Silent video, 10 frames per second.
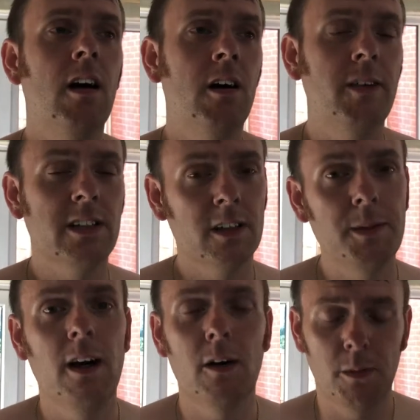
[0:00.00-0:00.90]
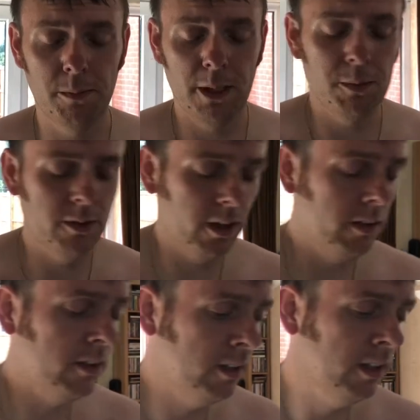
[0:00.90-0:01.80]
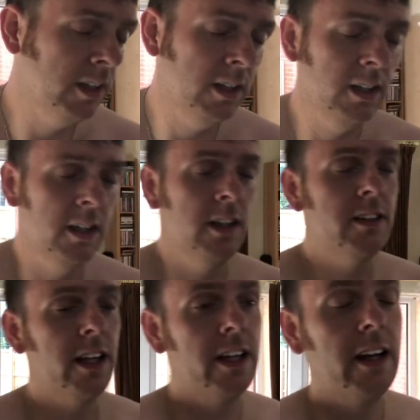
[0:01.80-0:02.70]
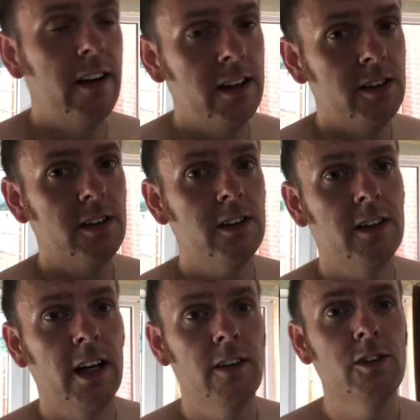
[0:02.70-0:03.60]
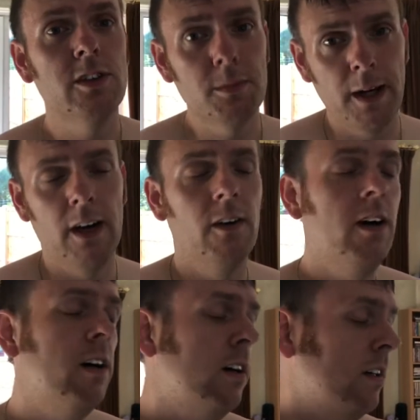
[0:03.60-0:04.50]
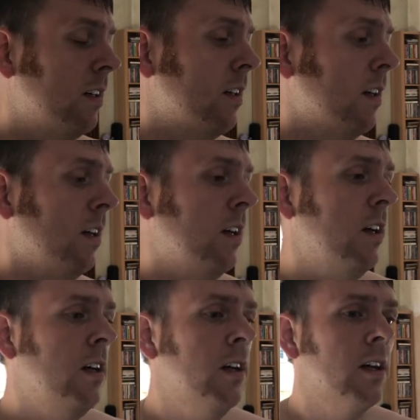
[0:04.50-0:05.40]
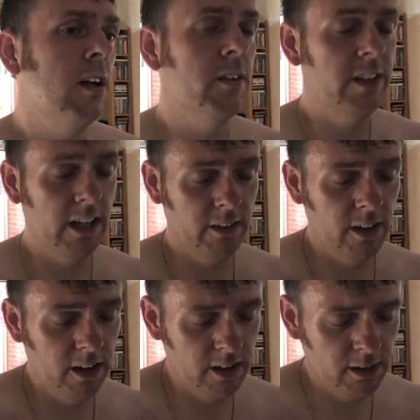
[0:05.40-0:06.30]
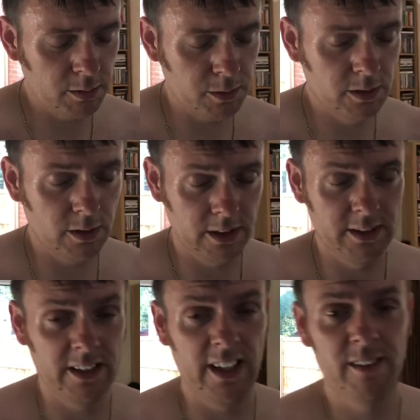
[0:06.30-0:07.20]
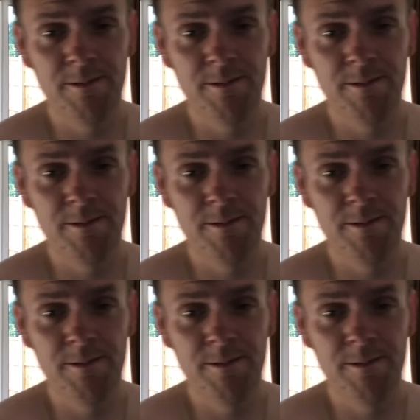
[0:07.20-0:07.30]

But it's going to be a hot one, people, so take care out in the sun today. I've just about calmed down from the toilet seat.